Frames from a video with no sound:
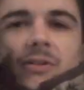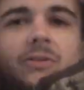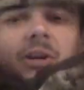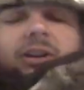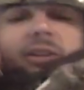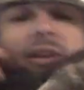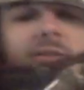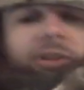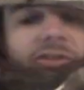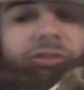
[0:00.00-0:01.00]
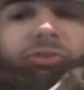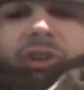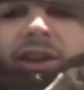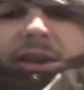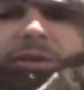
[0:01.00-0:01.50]
Right, now let's
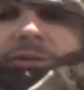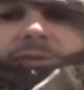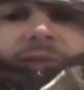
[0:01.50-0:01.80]
figure out